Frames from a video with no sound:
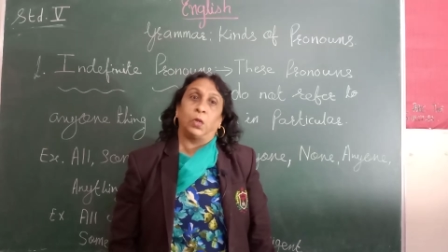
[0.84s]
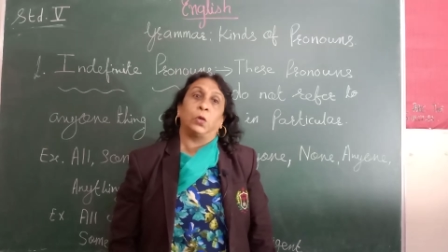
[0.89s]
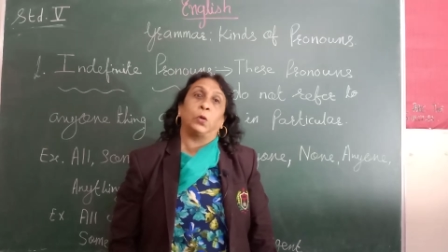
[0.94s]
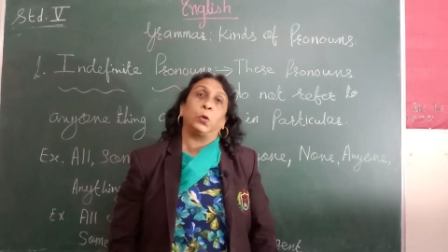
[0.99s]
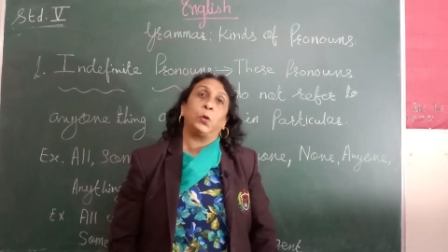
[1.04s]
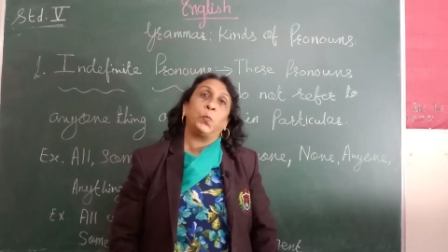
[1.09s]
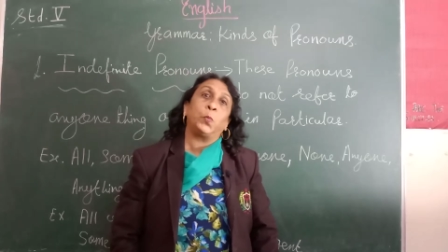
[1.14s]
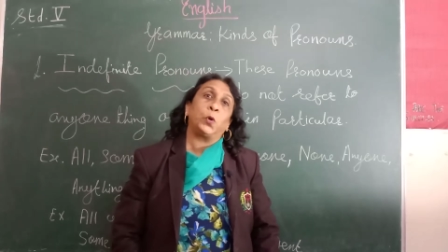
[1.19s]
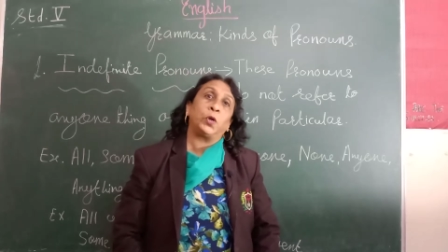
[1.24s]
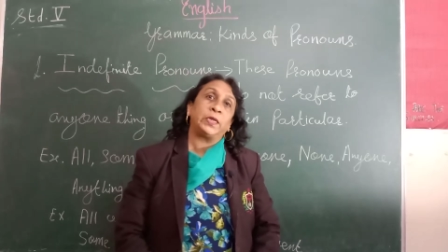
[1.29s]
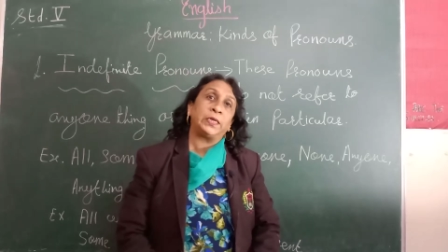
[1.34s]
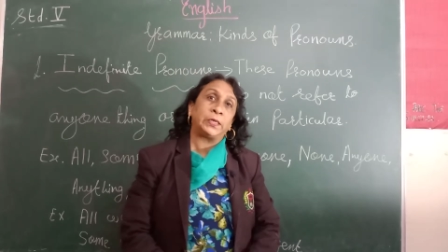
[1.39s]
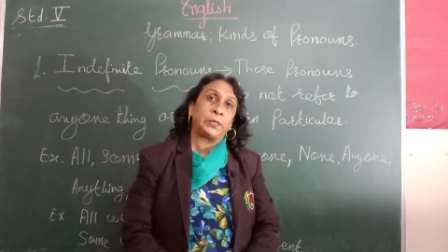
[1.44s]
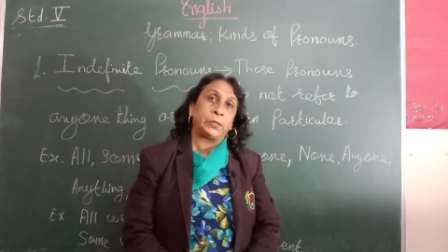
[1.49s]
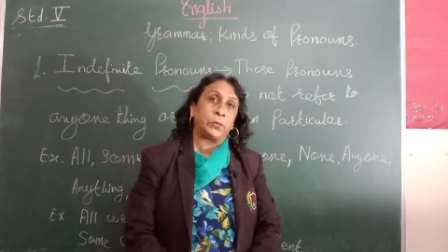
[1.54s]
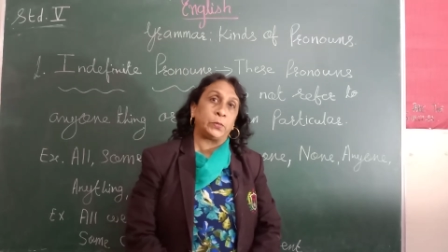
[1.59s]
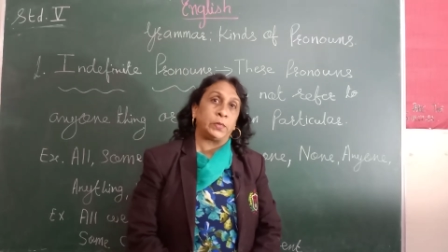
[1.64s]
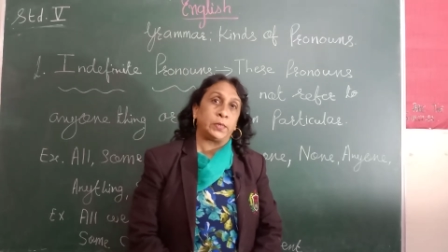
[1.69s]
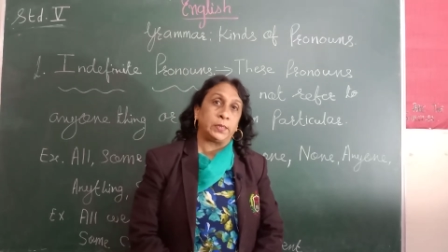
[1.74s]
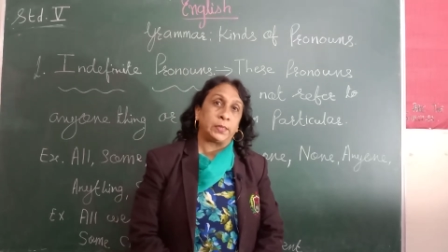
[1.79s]
Good morning
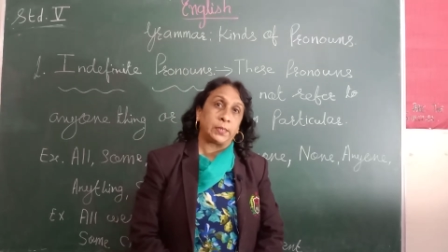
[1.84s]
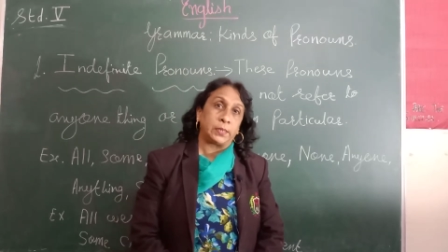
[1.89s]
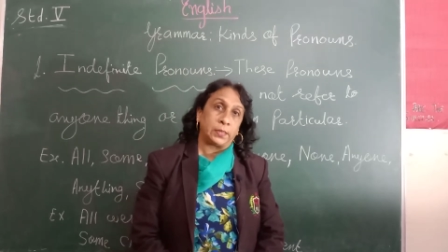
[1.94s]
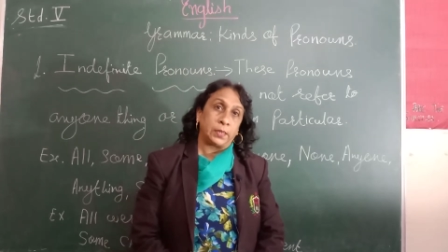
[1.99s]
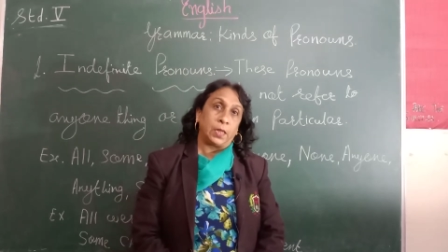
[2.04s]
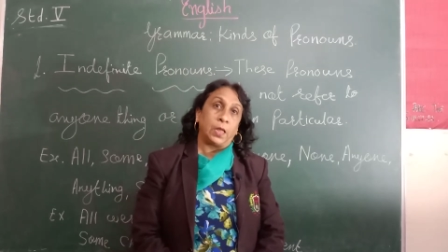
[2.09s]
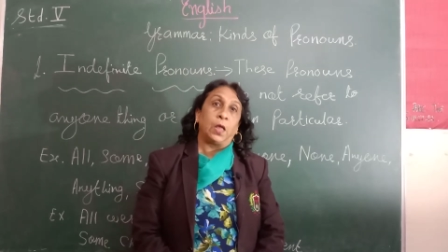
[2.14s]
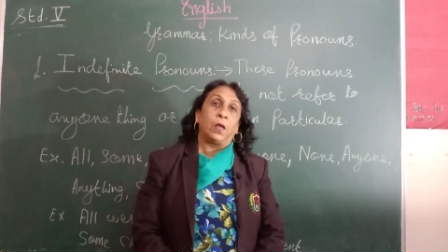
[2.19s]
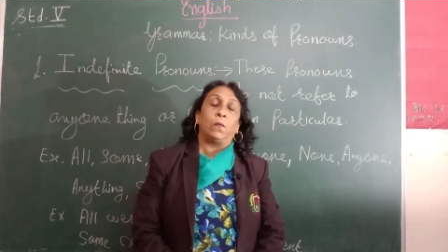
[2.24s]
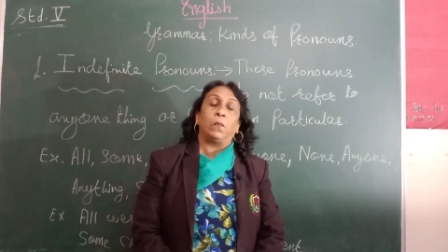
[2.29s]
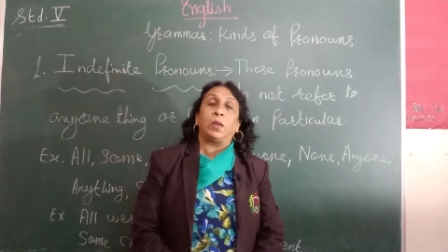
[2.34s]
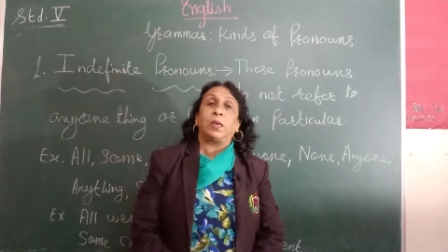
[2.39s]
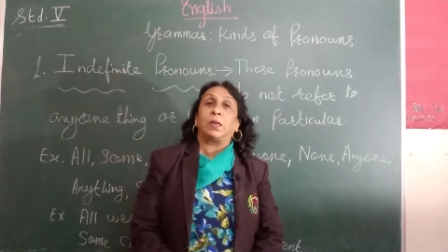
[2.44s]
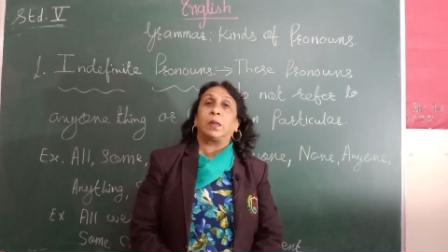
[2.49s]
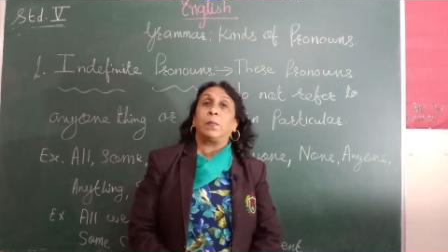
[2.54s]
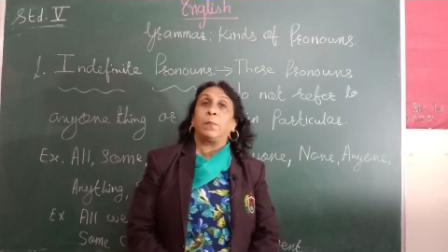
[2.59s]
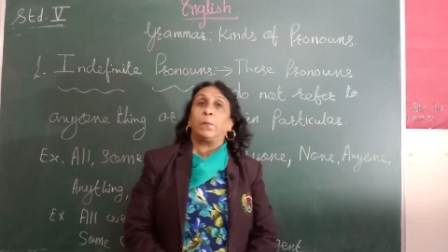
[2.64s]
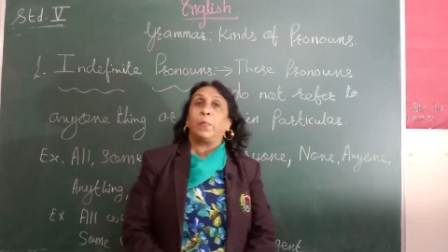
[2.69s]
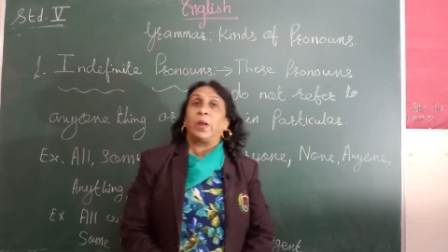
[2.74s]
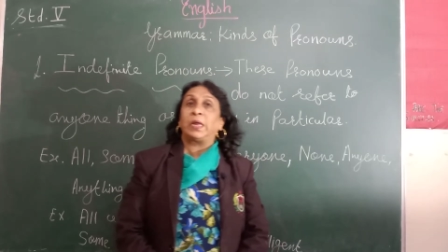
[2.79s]
students.
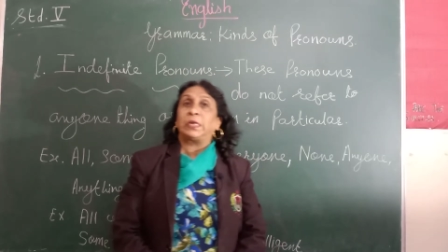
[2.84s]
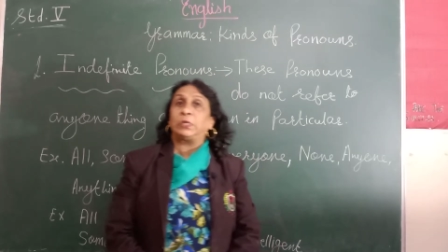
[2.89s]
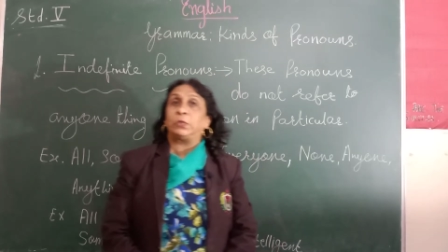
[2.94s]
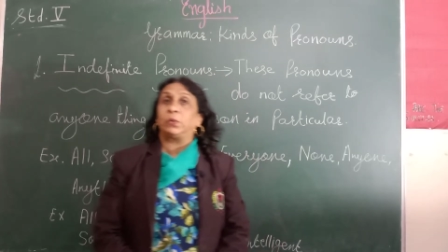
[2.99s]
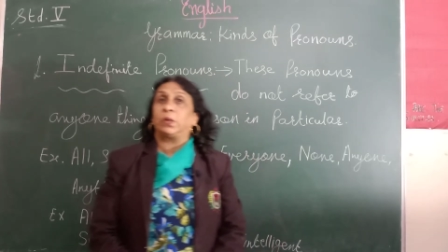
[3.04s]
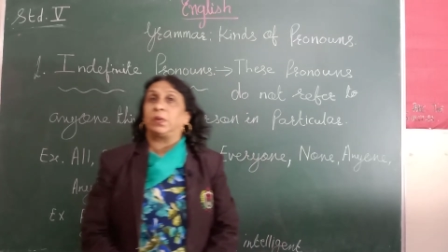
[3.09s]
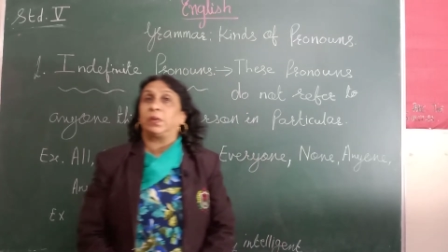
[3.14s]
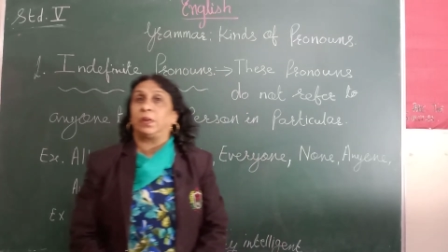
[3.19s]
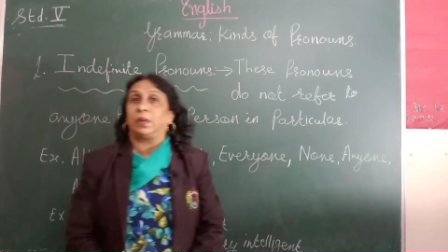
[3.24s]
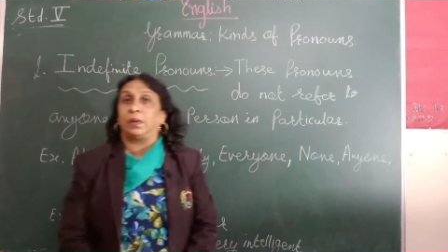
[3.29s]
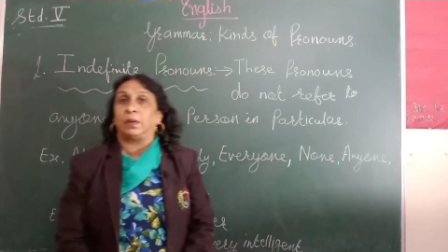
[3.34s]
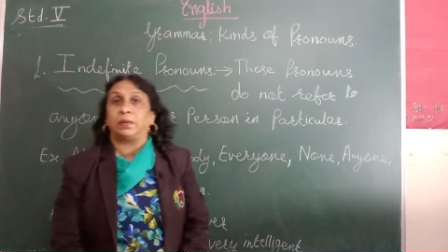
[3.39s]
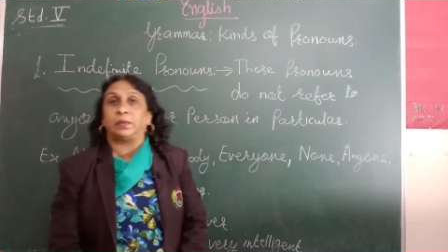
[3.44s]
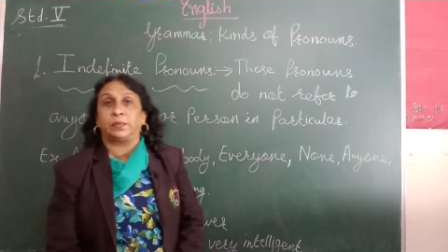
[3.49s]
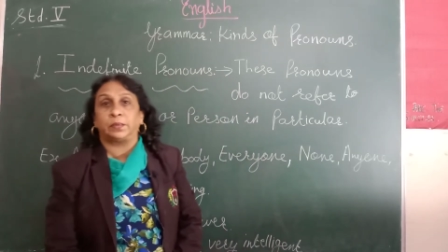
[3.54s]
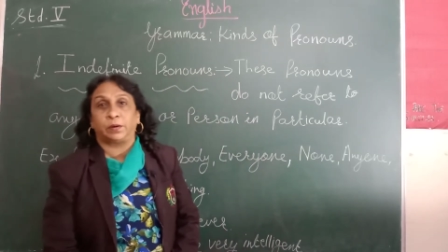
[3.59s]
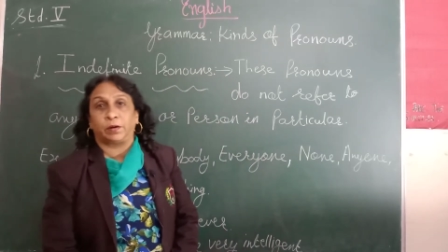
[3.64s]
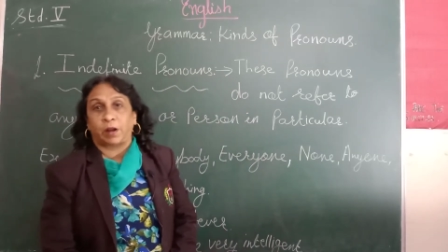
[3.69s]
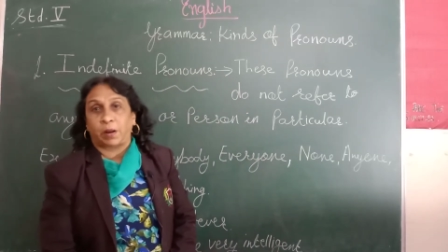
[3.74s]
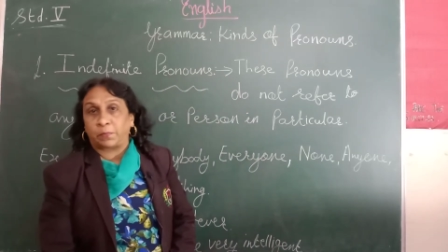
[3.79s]
Welcome back to our
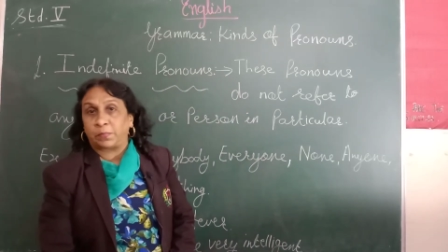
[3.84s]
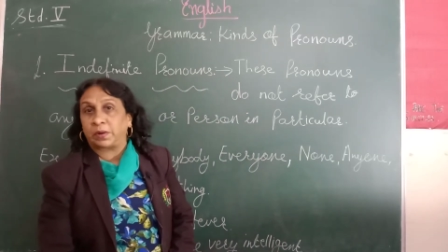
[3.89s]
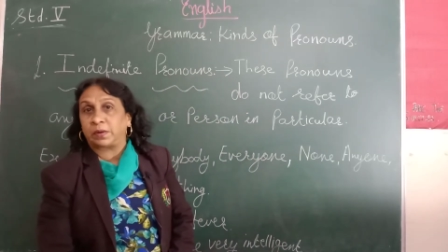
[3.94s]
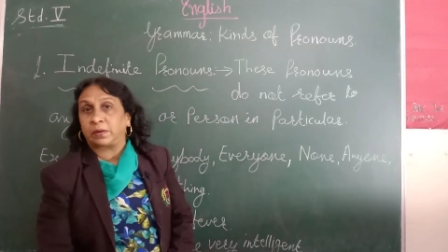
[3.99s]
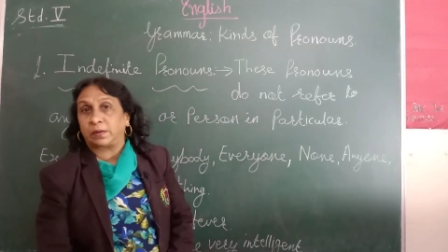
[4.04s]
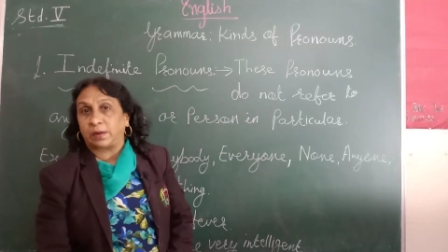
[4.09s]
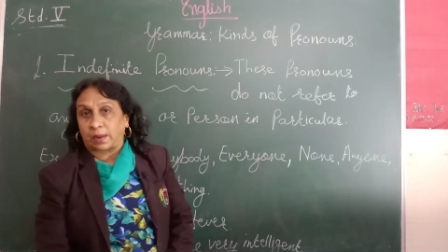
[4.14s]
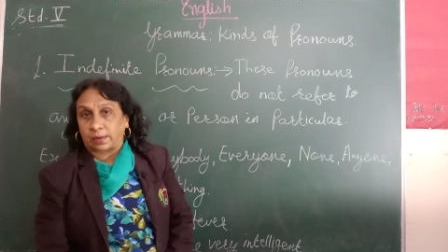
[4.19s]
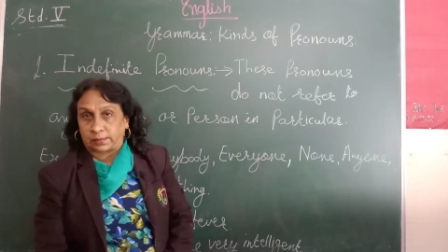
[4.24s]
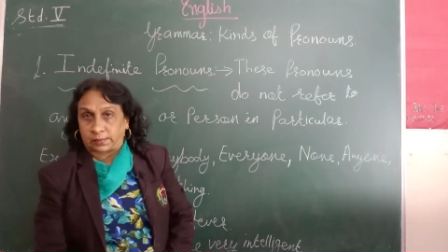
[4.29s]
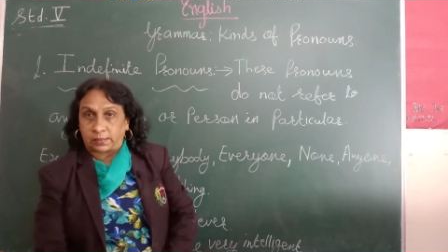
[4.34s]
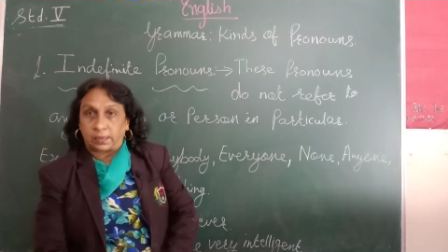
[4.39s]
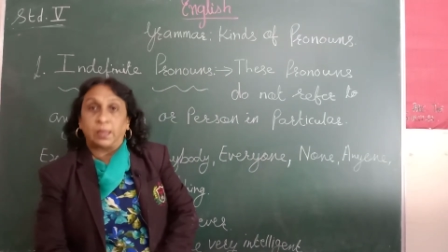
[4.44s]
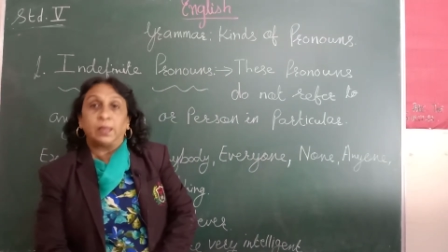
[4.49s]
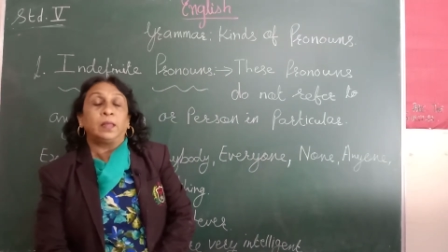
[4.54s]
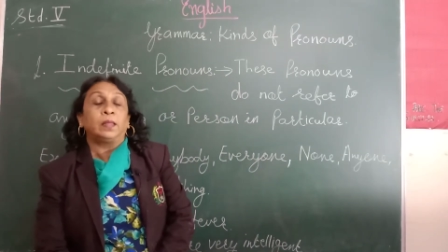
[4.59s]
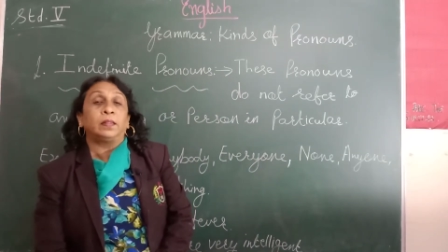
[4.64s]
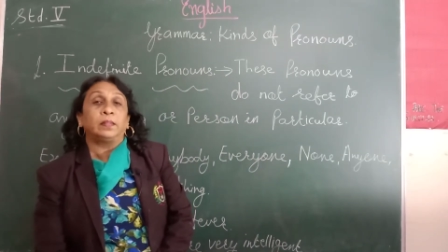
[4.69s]
English grammar class.